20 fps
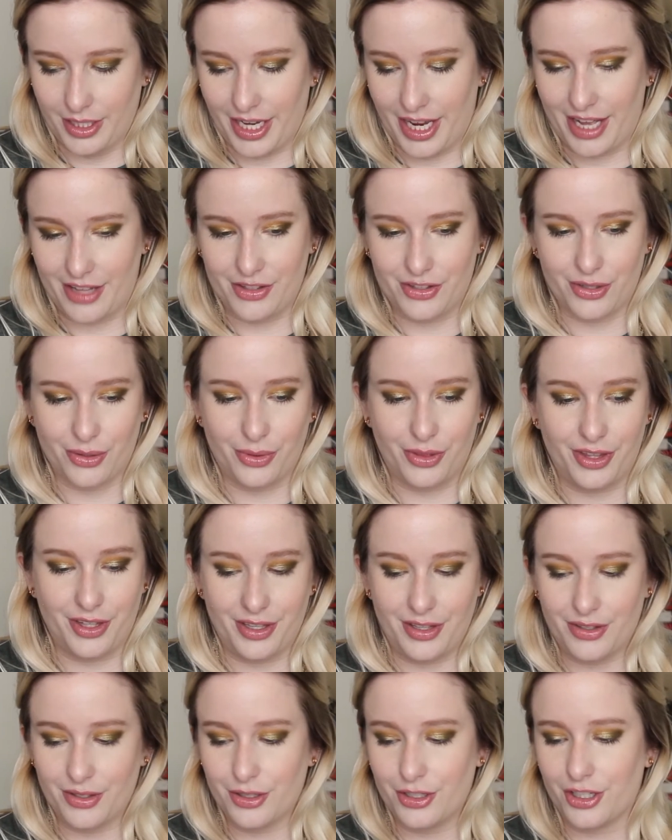And so
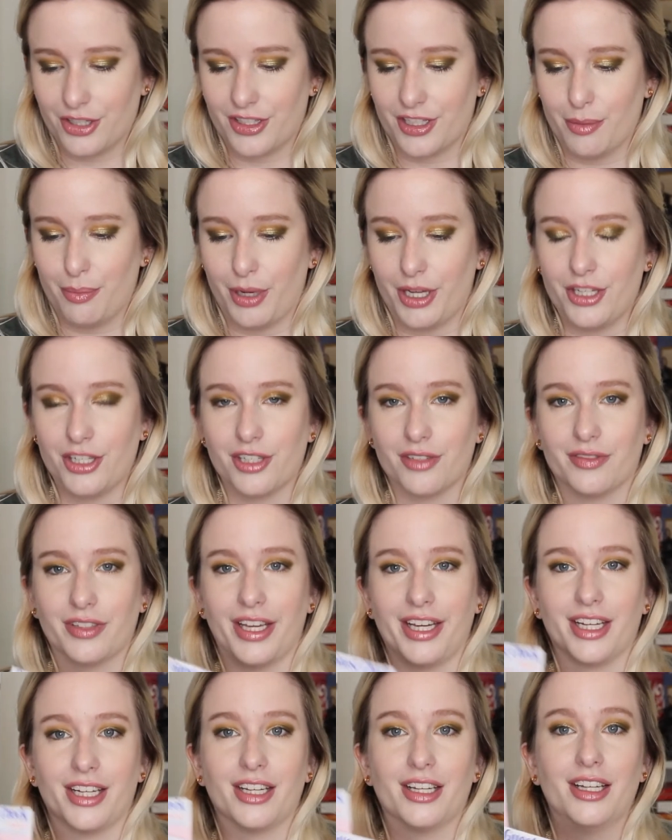these are just a bunch of
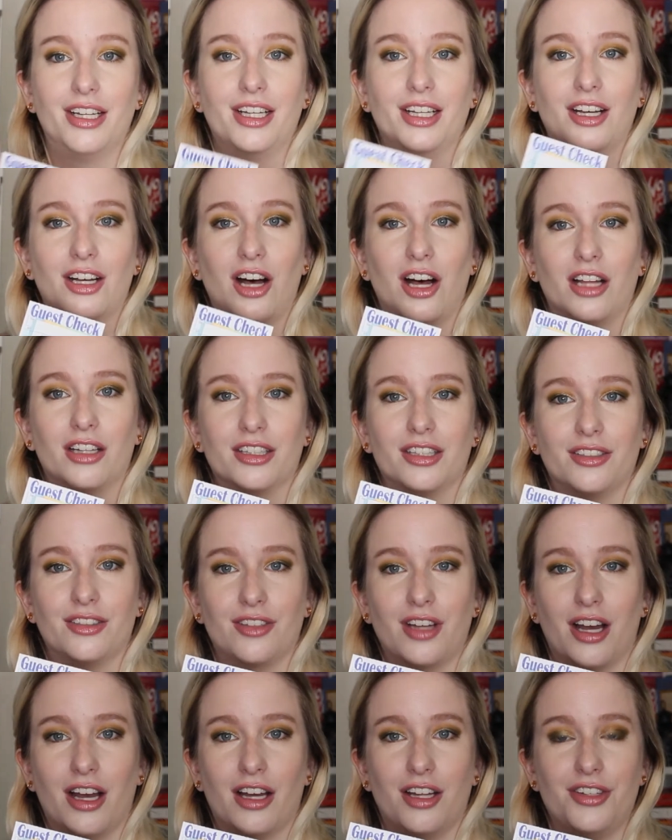like
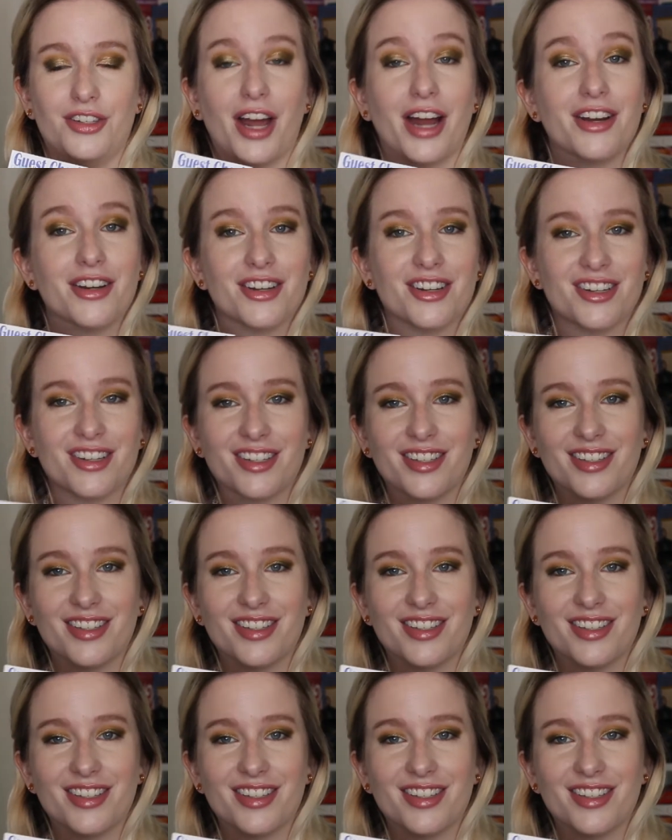diner